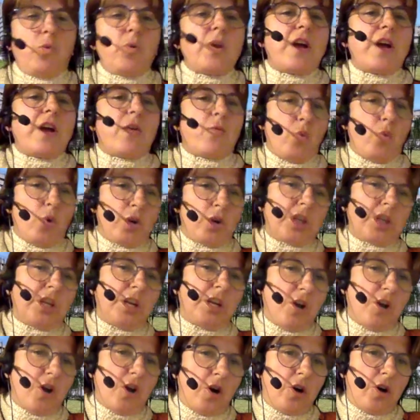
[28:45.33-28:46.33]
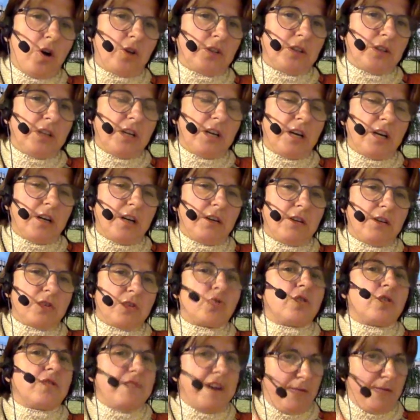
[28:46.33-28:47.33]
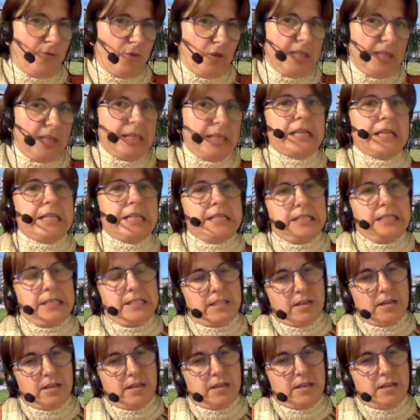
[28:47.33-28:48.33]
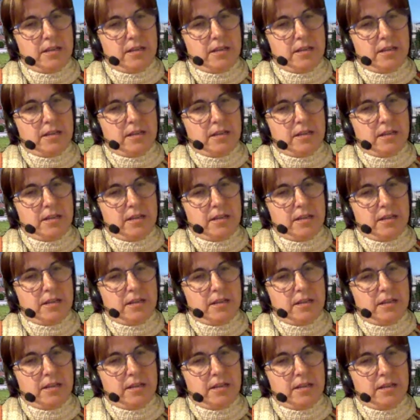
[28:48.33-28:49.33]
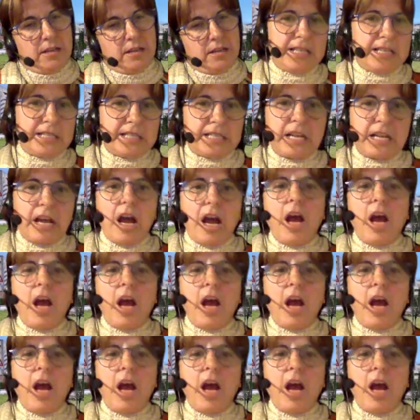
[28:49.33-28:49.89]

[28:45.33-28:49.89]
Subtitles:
we are working on the survival analysis and multi-state models.